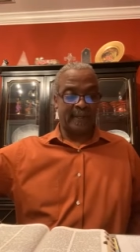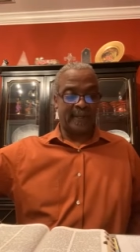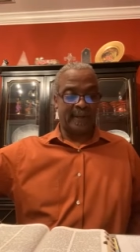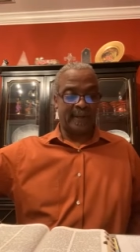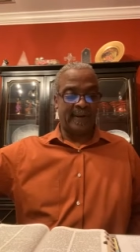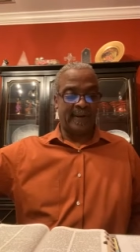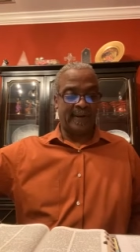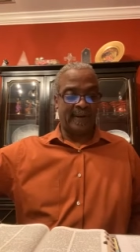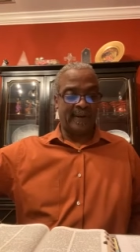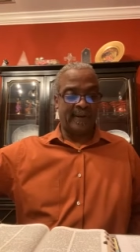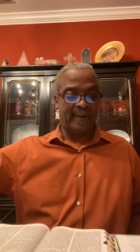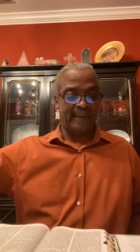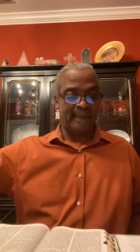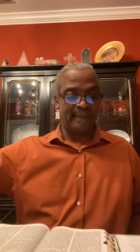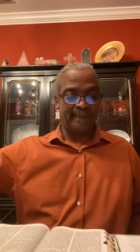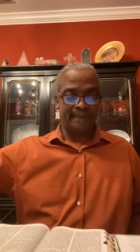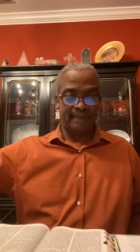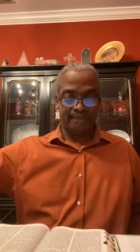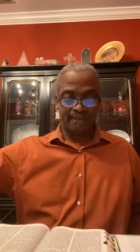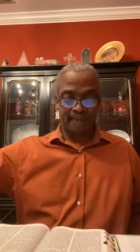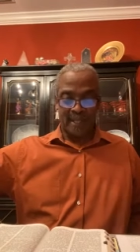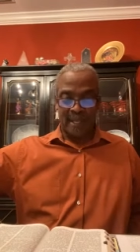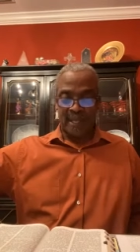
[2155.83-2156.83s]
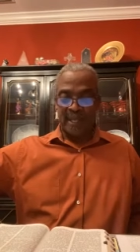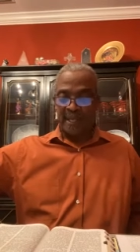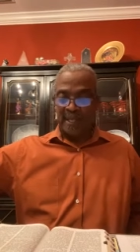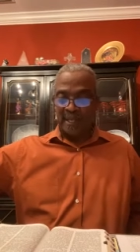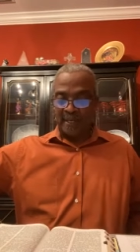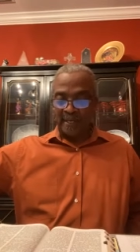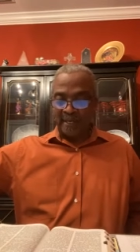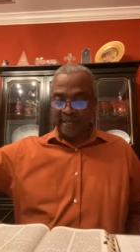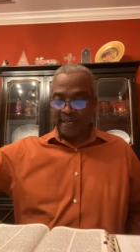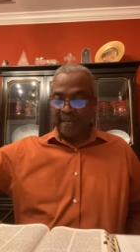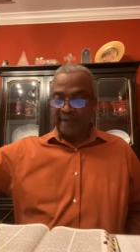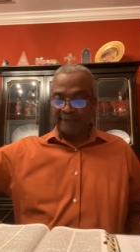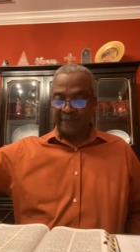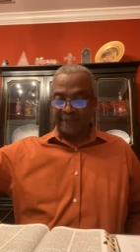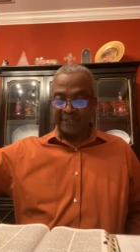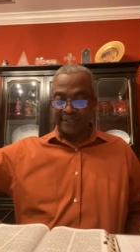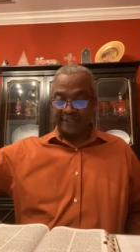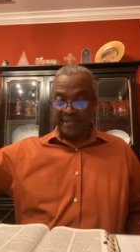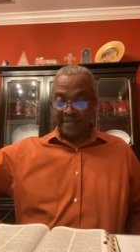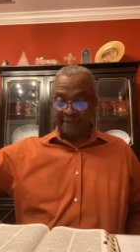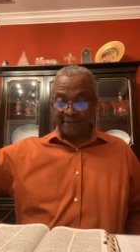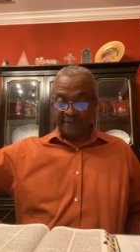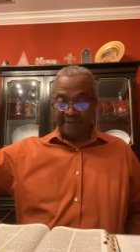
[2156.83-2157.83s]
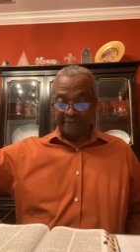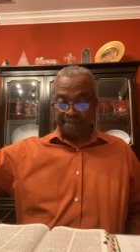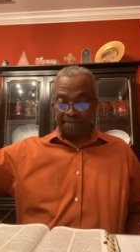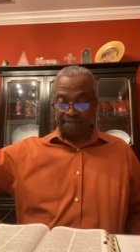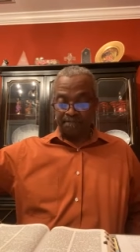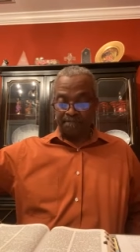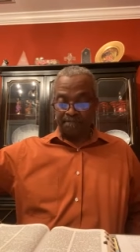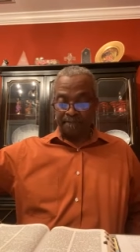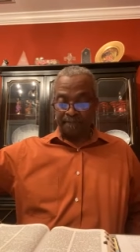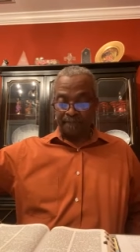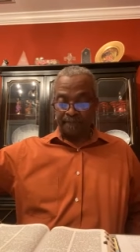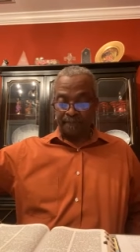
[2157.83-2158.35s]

Uh-huh. Look at verse 7.